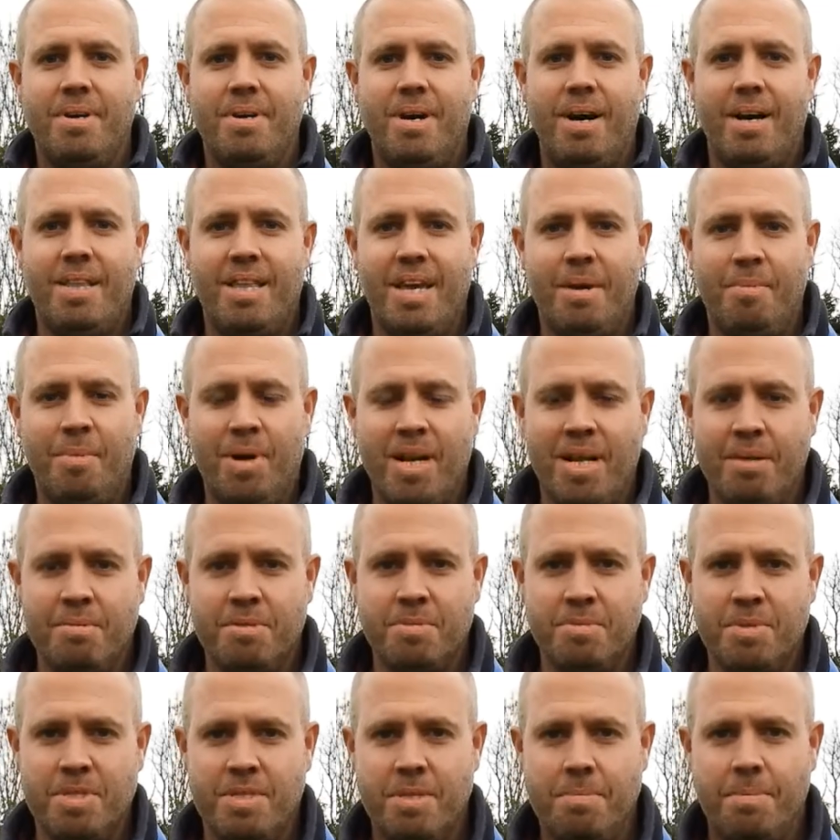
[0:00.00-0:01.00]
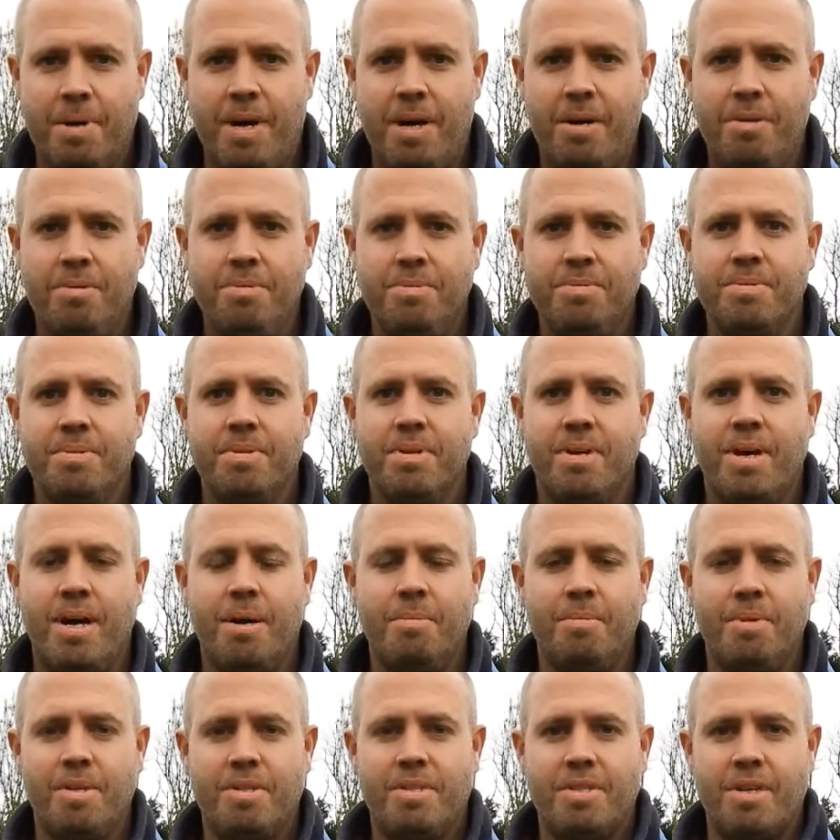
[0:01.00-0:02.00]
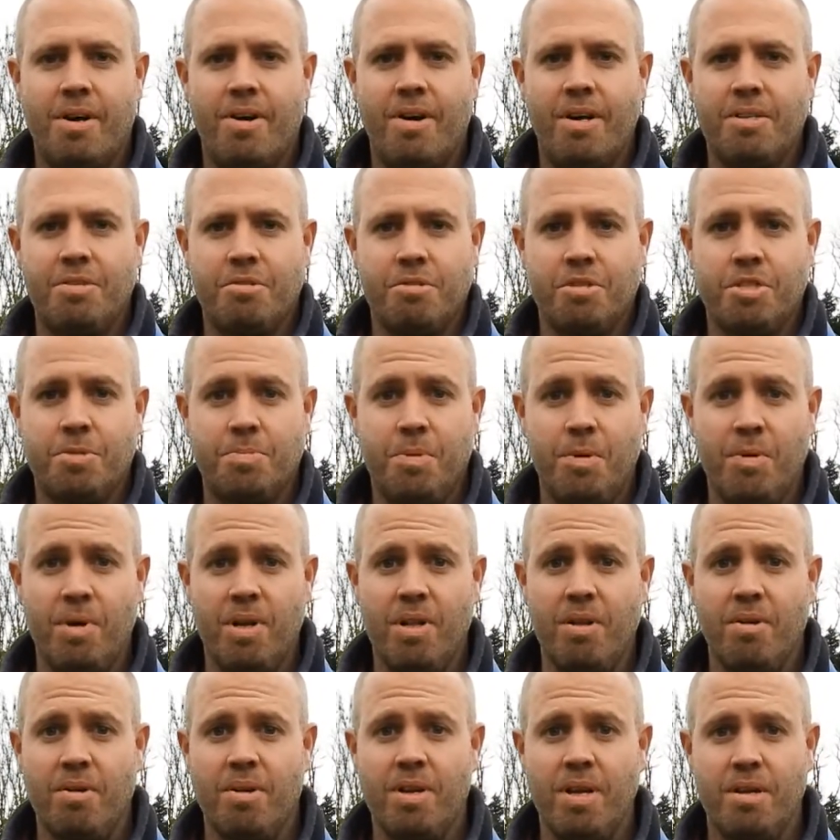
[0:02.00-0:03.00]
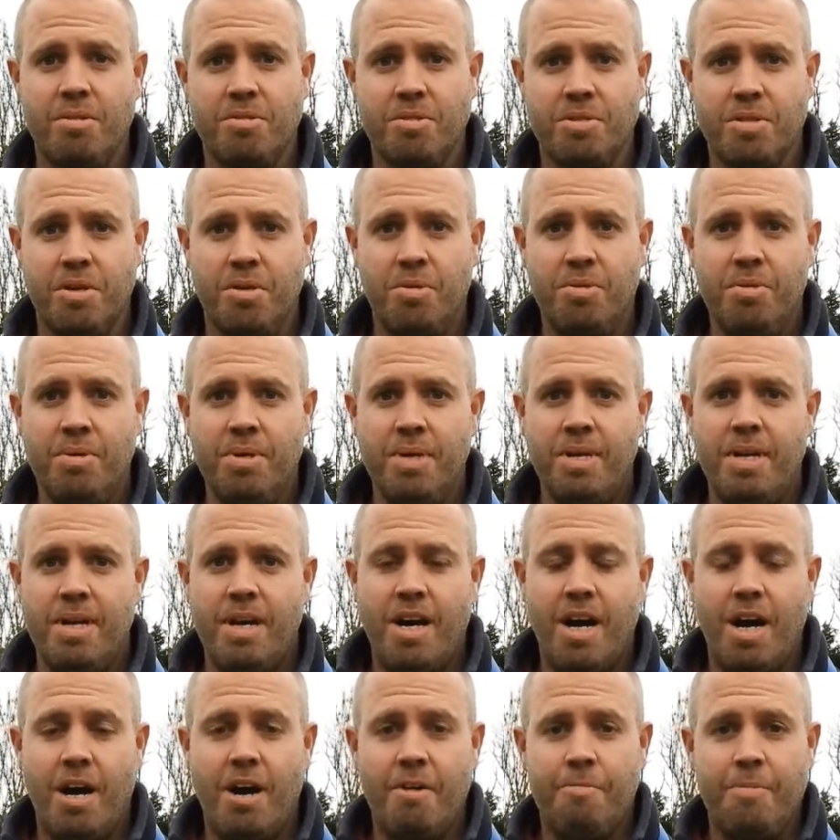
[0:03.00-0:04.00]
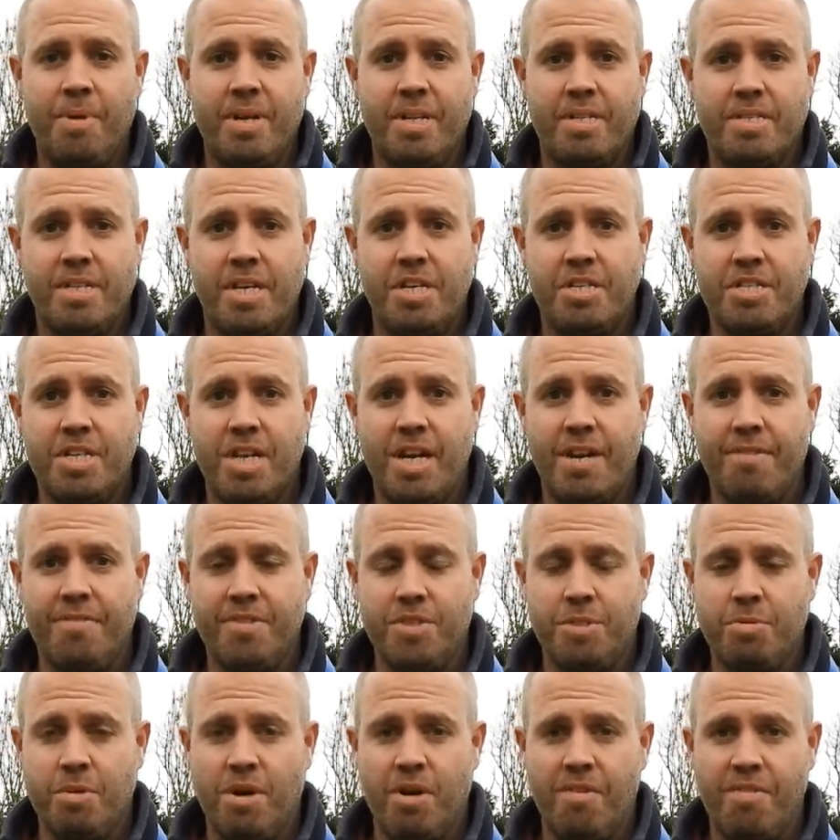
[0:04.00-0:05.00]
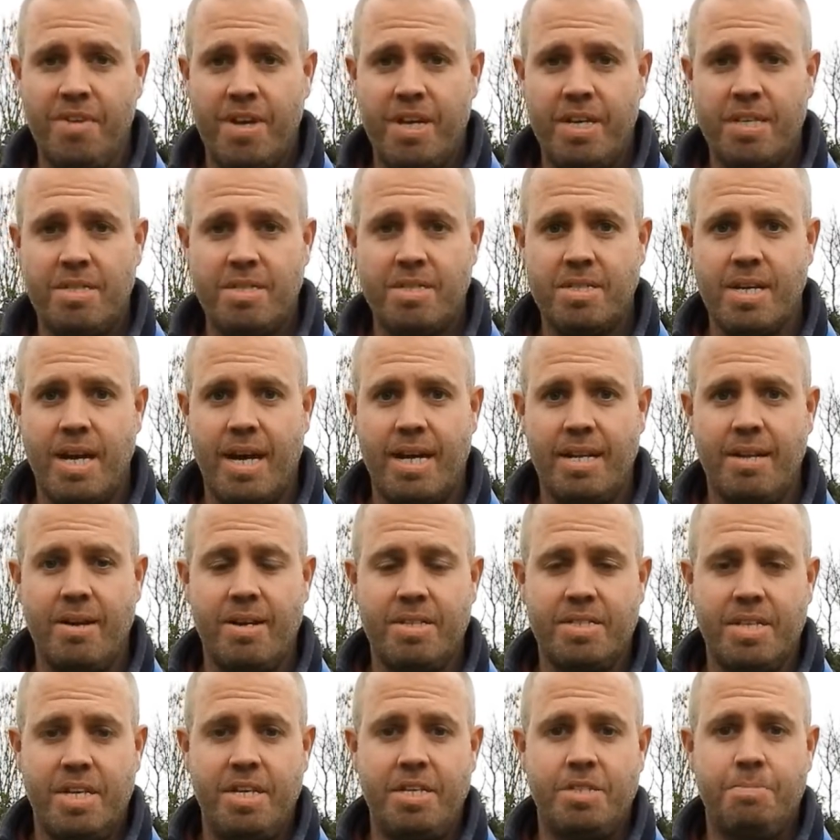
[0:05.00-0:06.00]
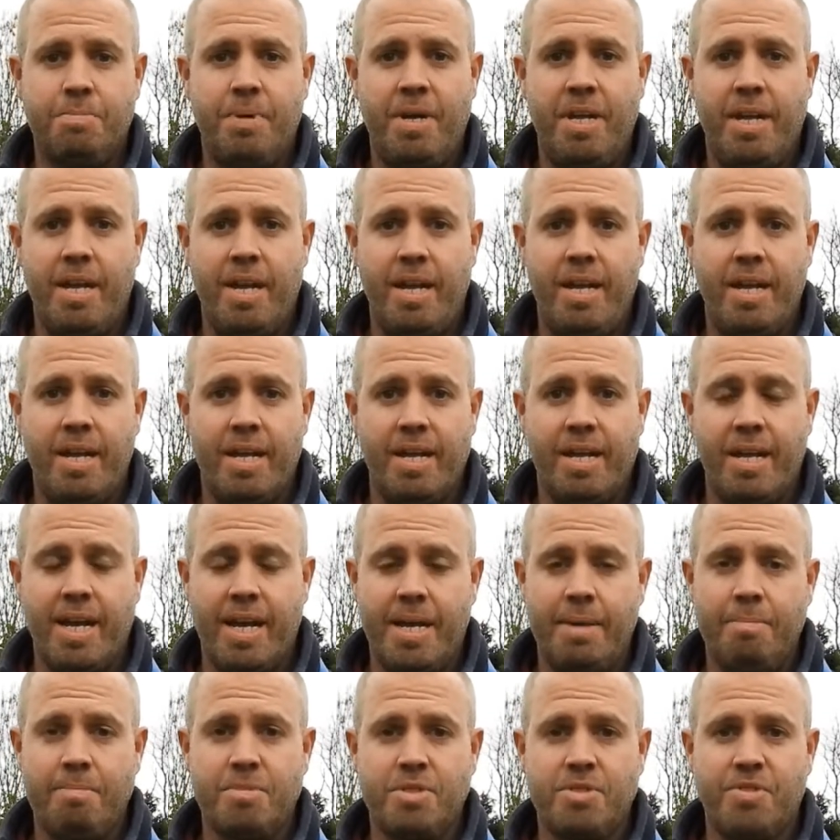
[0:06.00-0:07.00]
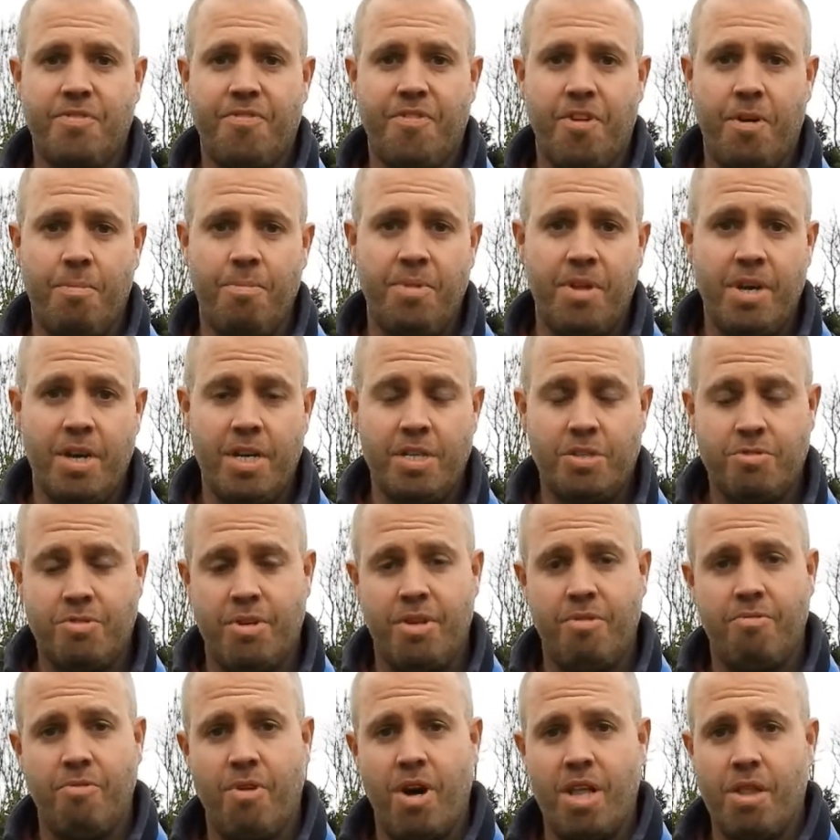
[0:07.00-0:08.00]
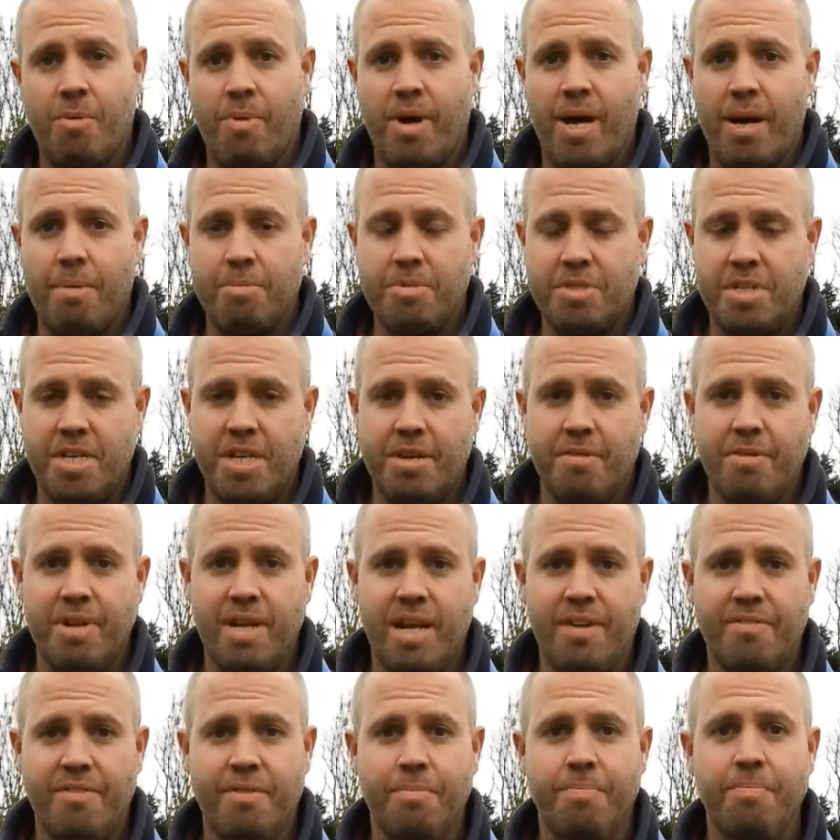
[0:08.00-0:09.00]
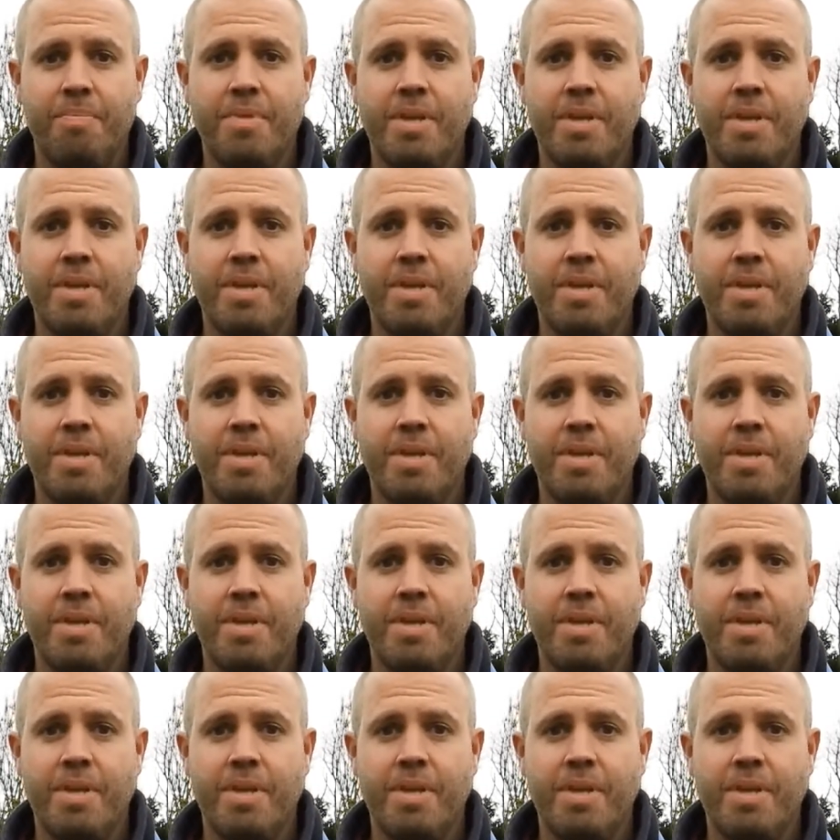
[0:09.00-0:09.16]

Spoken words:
Hi there, my name is Mr. Powell. I'm the director of sport at Longclose School. I've been a teacher here for 12 years and I teach PE and games from nursery right the way up to year 11.